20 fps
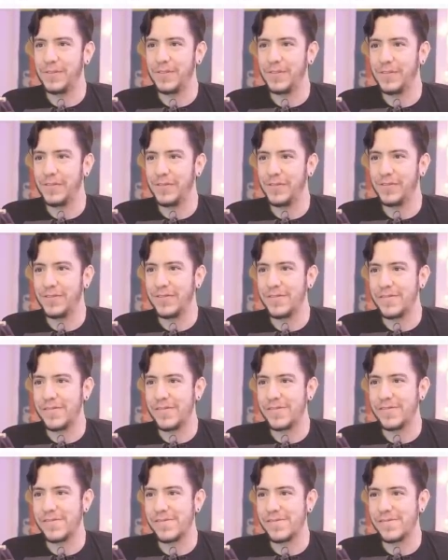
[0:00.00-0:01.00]

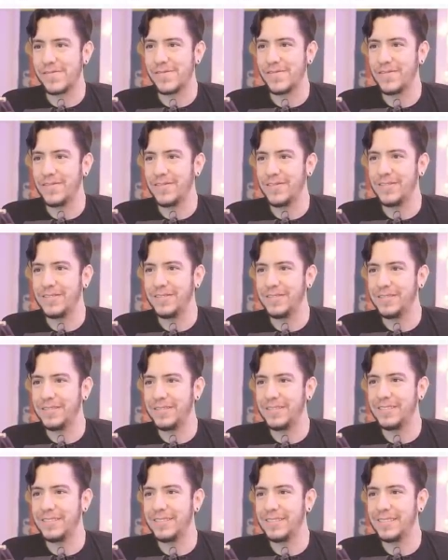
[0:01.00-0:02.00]

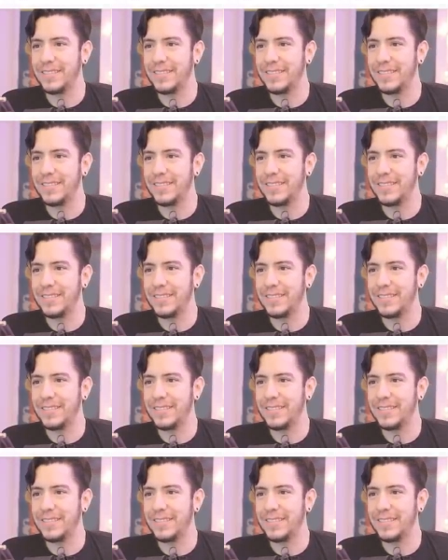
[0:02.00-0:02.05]
(silence)